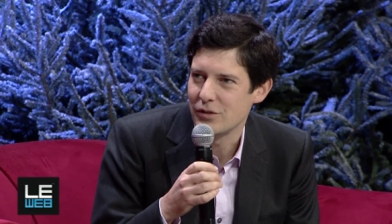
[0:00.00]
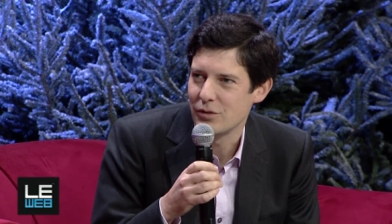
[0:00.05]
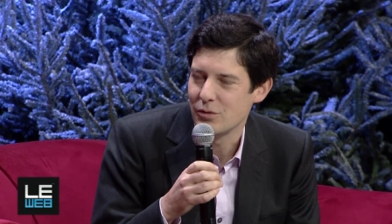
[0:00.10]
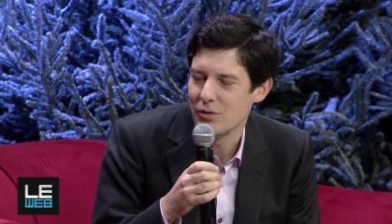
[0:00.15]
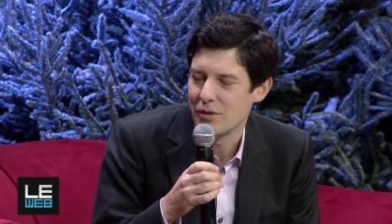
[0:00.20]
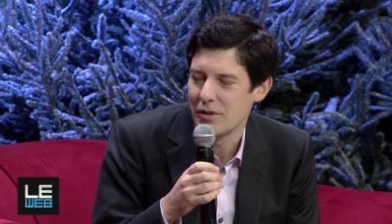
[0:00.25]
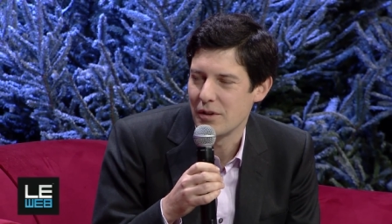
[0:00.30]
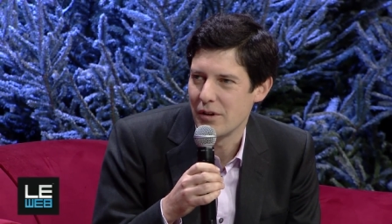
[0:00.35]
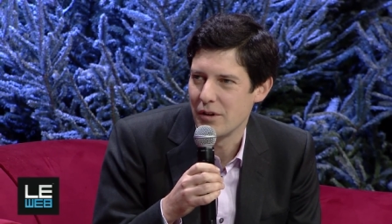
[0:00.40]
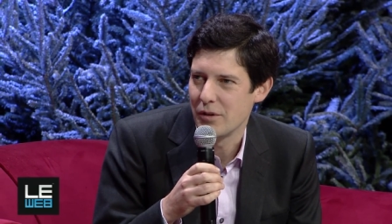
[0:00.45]

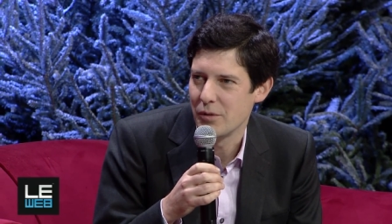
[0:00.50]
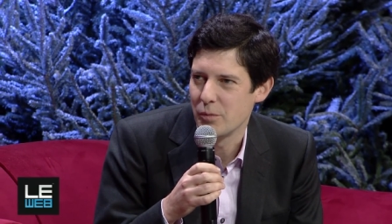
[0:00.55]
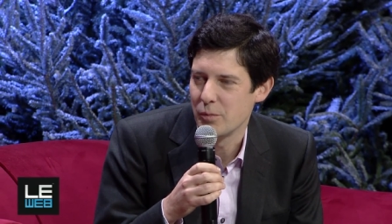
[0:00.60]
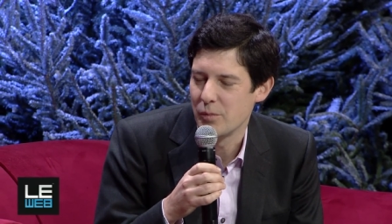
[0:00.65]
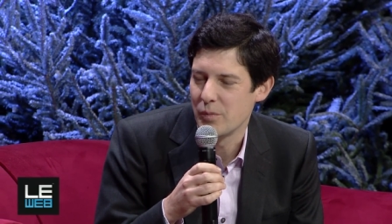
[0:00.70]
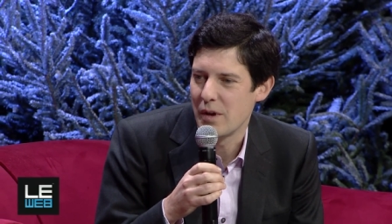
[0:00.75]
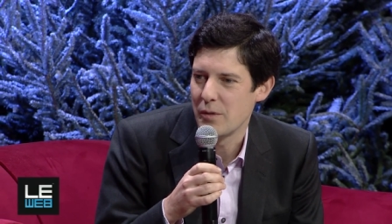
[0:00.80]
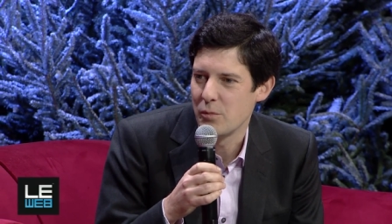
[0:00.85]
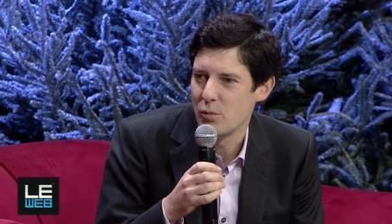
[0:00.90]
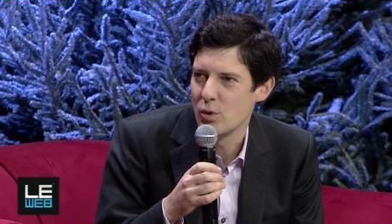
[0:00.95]
So
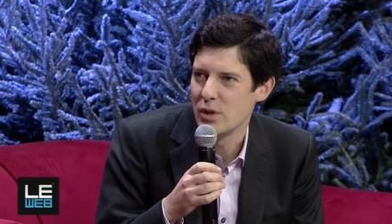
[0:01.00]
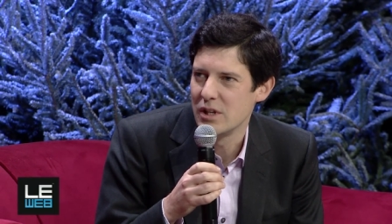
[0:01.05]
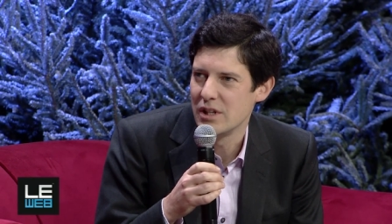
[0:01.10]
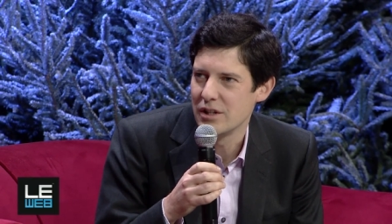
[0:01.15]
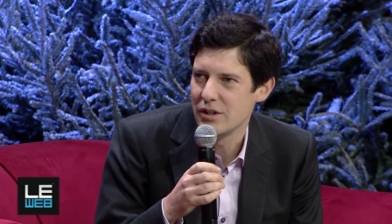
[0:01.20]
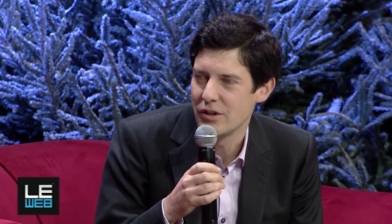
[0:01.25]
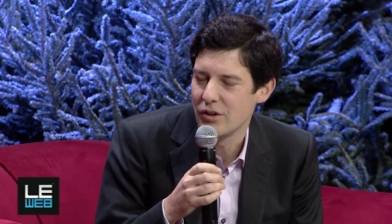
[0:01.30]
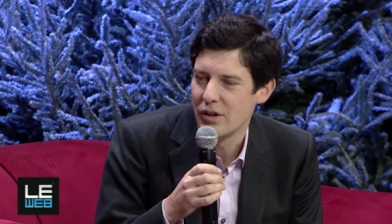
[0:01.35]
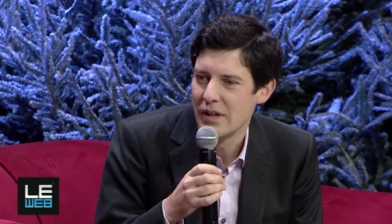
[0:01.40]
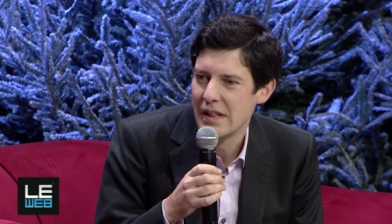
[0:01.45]
um, I'm
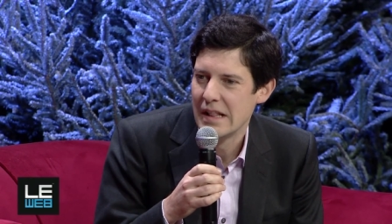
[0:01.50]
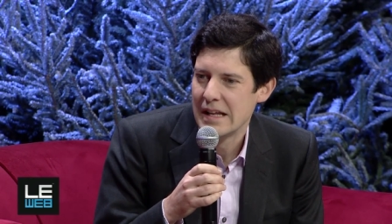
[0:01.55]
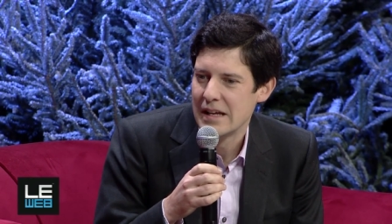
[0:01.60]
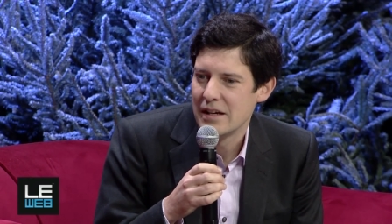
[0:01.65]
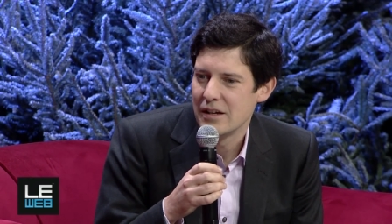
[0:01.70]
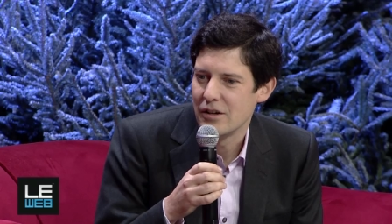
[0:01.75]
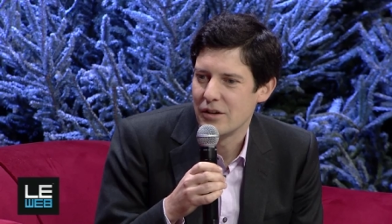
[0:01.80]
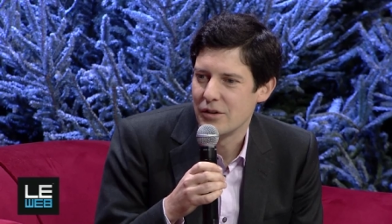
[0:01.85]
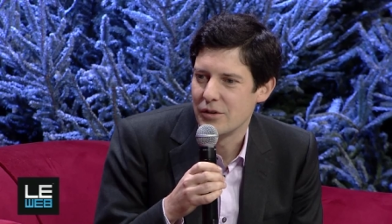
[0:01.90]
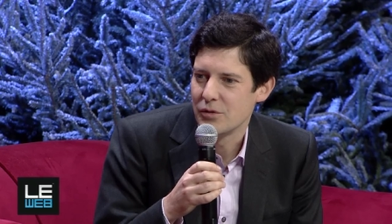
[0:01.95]
really uh,
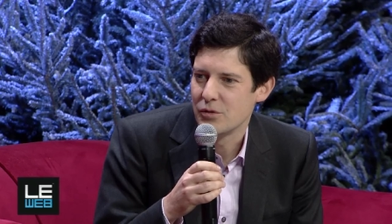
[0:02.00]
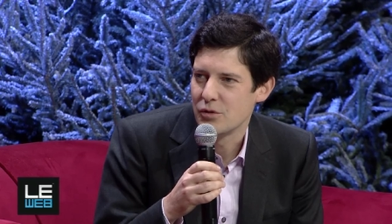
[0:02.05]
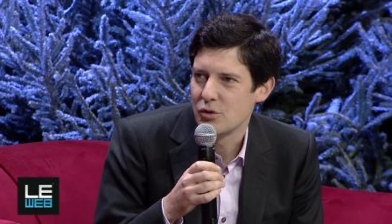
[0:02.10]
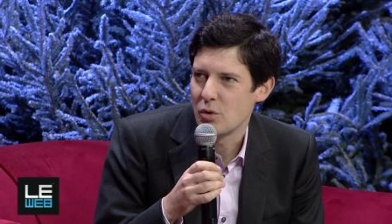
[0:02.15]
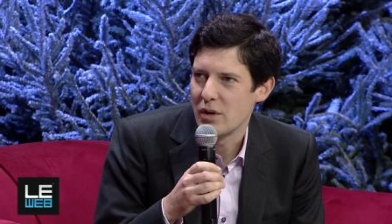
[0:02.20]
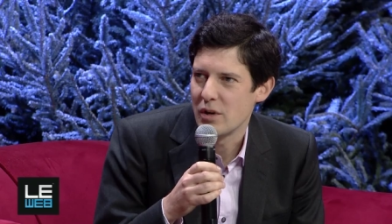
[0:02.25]
um,